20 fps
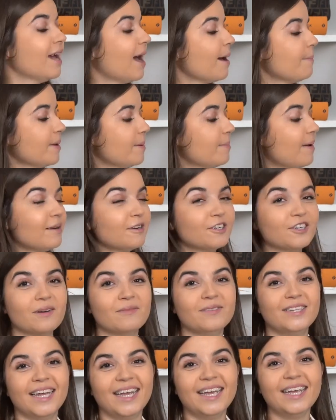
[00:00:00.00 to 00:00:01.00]
Happy bag
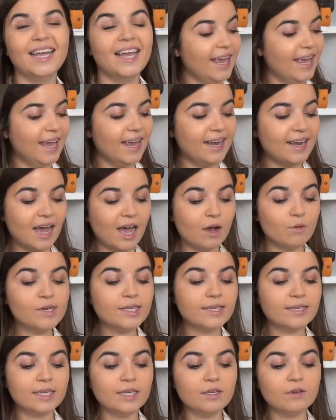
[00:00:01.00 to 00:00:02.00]
drop day. And I will
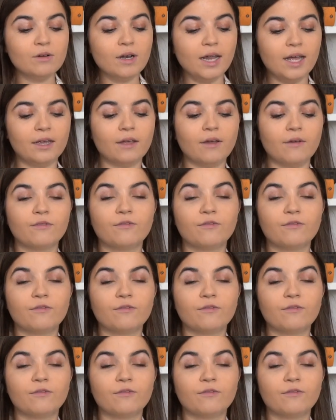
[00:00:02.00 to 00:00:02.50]
see you like